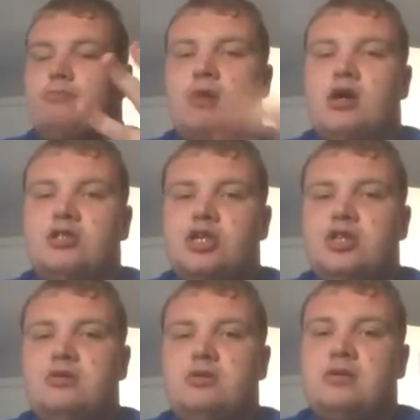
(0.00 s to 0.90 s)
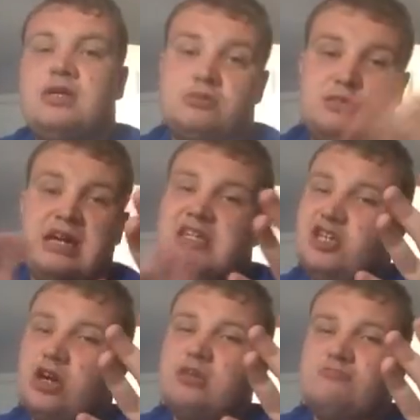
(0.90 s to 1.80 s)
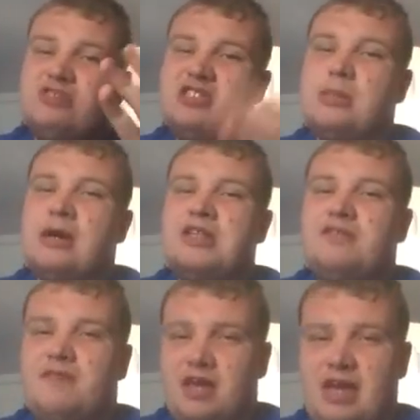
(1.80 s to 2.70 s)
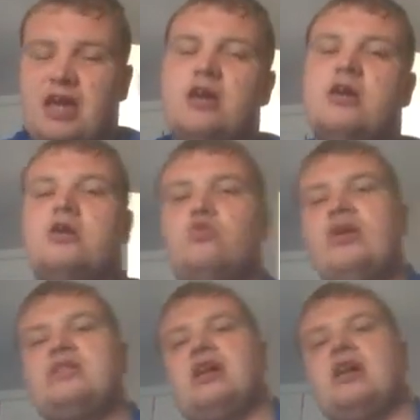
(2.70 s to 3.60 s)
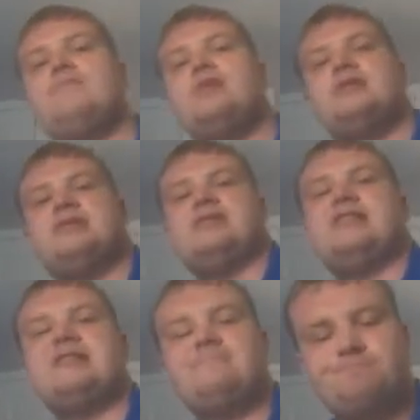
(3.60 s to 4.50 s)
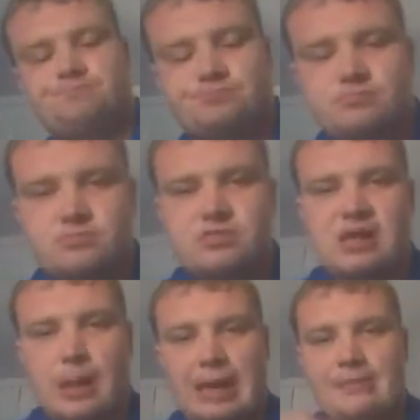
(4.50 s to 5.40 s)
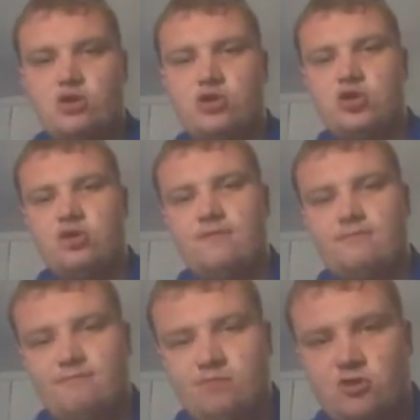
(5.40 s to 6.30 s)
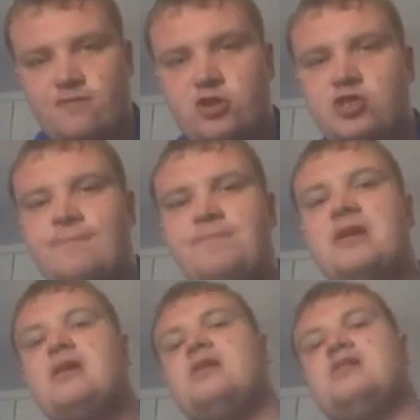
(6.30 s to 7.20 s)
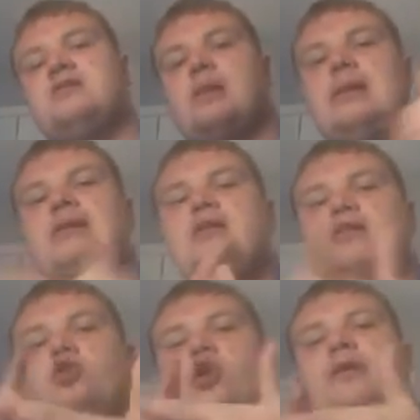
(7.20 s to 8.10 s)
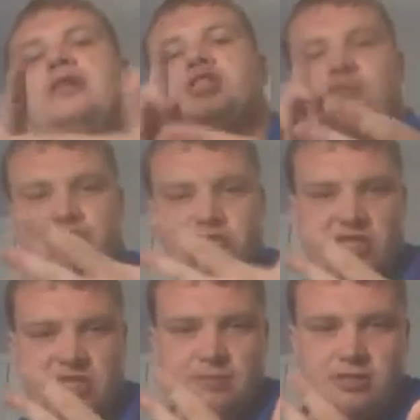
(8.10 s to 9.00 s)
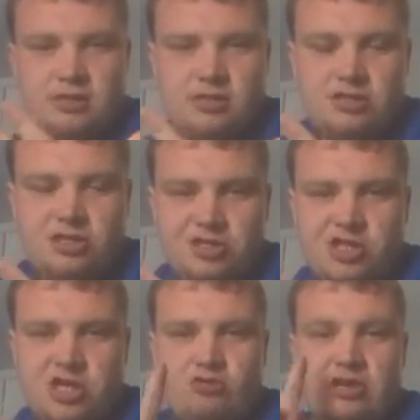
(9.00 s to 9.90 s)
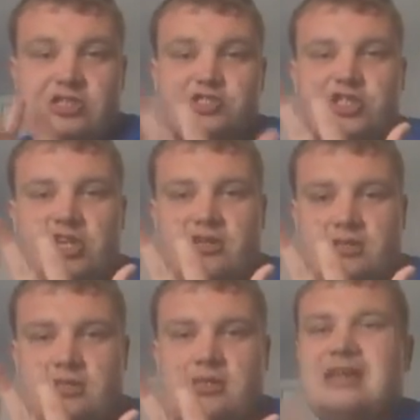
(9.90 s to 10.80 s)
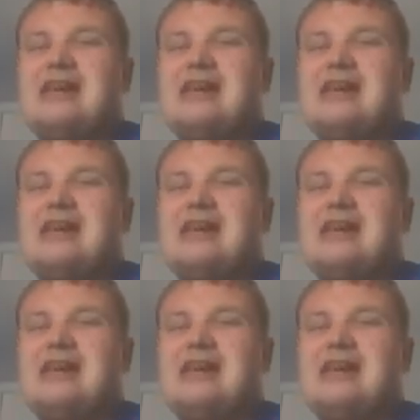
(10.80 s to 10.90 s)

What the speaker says: Martin, that young Reece lad for West Ham. let me know your views. Like, comment, subscribe to the channel and share it.